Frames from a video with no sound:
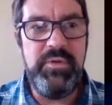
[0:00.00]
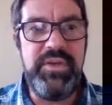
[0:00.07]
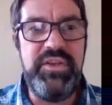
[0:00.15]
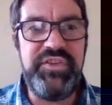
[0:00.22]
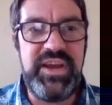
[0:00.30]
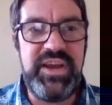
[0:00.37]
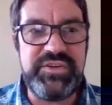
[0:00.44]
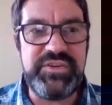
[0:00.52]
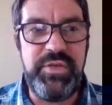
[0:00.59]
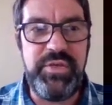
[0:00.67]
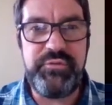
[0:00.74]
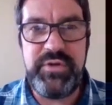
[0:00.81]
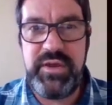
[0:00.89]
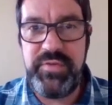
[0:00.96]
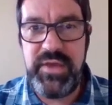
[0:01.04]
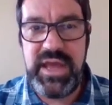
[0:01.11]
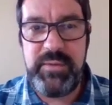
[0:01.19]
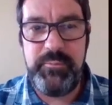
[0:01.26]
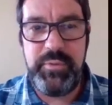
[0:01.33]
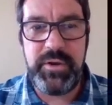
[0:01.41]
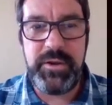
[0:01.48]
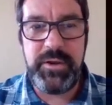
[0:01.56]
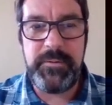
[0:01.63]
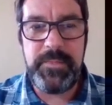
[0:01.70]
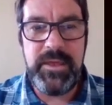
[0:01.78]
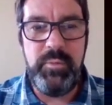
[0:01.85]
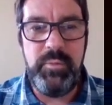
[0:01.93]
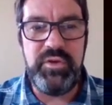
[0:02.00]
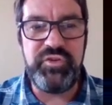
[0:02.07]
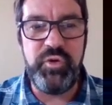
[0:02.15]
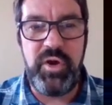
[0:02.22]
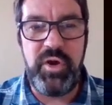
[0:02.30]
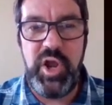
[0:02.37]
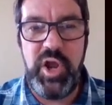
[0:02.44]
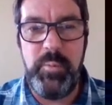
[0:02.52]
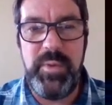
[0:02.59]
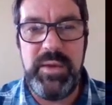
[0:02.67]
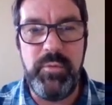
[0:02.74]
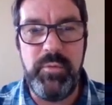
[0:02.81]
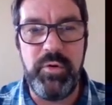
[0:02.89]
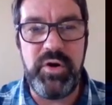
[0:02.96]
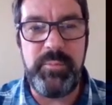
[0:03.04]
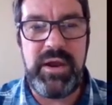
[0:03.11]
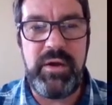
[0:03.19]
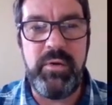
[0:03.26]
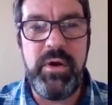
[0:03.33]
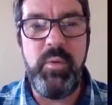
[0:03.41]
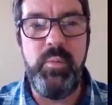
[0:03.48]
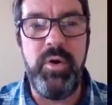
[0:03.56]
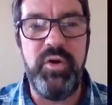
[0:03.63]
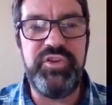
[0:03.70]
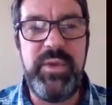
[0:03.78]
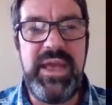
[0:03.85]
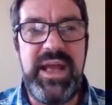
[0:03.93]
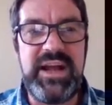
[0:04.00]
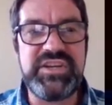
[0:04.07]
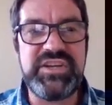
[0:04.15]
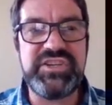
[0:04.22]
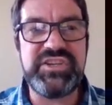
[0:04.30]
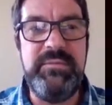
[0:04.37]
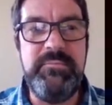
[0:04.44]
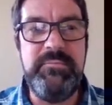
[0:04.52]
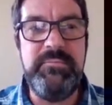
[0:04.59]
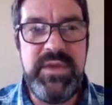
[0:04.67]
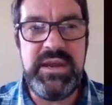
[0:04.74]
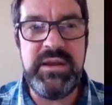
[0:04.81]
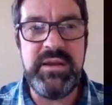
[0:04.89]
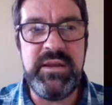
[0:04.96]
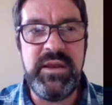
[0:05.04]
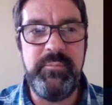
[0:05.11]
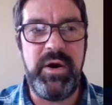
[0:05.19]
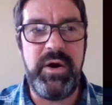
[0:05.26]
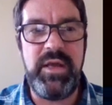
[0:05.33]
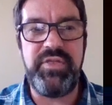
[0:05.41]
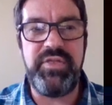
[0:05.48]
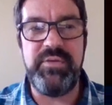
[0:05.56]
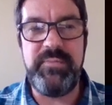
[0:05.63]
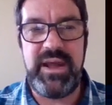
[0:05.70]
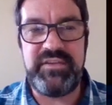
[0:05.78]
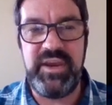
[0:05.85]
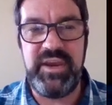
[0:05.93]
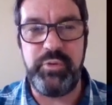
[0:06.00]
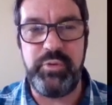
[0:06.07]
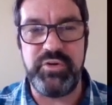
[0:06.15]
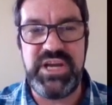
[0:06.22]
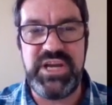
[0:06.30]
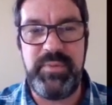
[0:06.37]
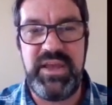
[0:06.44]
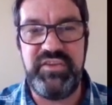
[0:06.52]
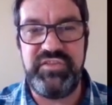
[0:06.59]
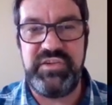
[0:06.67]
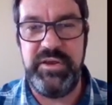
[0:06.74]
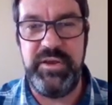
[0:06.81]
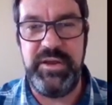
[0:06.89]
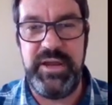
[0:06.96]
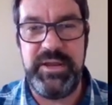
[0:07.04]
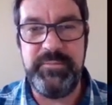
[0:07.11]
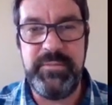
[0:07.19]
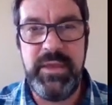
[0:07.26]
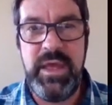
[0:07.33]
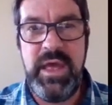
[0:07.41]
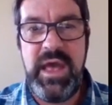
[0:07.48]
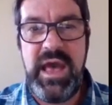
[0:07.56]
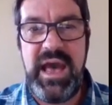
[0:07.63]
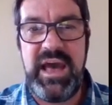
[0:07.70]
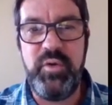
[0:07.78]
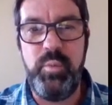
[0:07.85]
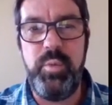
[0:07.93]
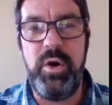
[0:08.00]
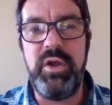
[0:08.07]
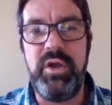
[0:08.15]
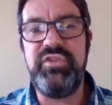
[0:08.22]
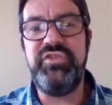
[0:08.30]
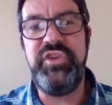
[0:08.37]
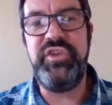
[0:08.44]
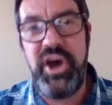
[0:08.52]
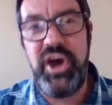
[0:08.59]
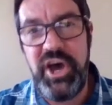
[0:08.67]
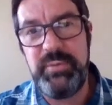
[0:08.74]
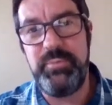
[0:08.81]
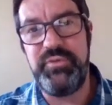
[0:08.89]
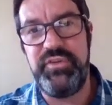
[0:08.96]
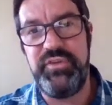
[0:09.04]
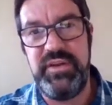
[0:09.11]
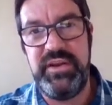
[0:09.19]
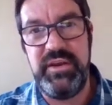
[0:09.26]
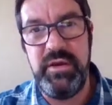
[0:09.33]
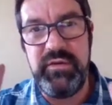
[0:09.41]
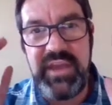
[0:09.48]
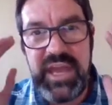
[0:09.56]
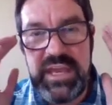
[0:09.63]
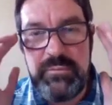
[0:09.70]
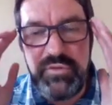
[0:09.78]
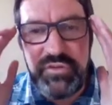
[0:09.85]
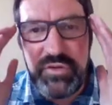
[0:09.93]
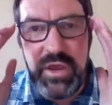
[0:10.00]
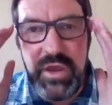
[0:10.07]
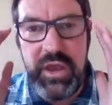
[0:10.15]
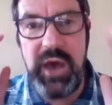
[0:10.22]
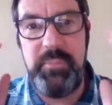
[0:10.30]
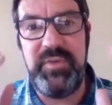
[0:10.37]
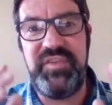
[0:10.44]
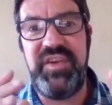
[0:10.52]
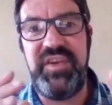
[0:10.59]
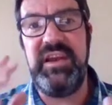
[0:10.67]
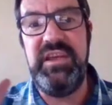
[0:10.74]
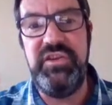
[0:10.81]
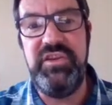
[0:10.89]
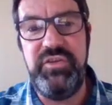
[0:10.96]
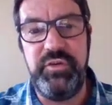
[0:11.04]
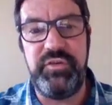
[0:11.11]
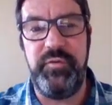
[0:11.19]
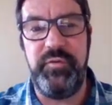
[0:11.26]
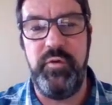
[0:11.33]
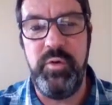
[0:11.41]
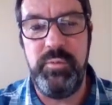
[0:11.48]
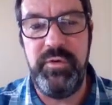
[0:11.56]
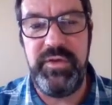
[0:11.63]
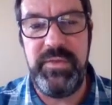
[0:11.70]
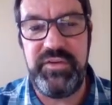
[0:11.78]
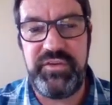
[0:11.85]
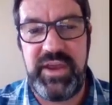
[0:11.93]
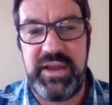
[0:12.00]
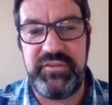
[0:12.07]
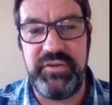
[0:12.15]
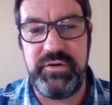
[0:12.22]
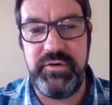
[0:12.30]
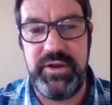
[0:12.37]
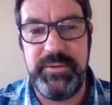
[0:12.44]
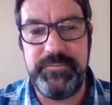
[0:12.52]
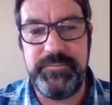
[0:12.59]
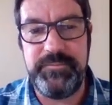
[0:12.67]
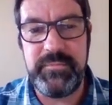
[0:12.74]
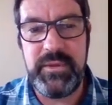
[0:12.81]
Within section 3 of the handbook, we talk a little bit more about what do we actually mean by thematic project-based learning and what types of video games are particularly useful within this category.